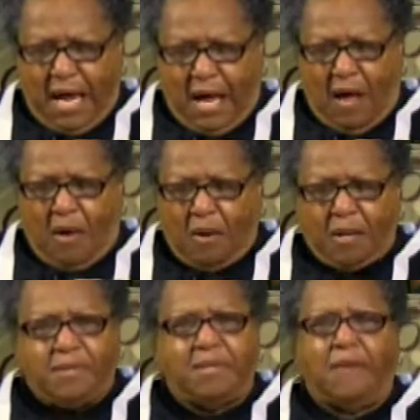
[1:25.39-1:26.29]
all
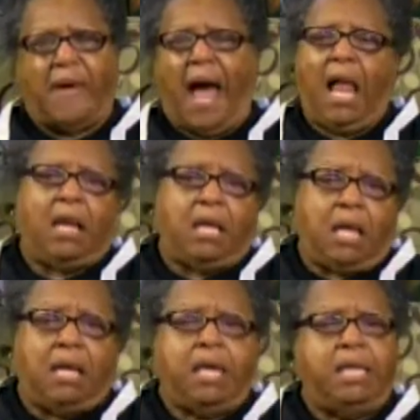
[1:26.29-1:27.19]
the stuff, I
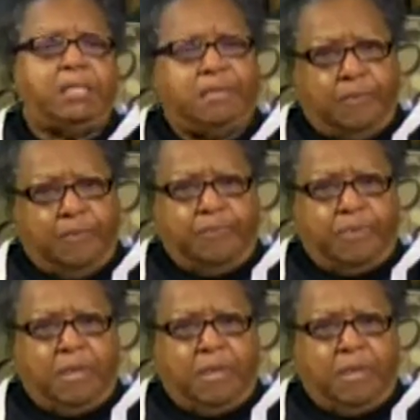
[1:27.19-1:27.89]
love to eat too.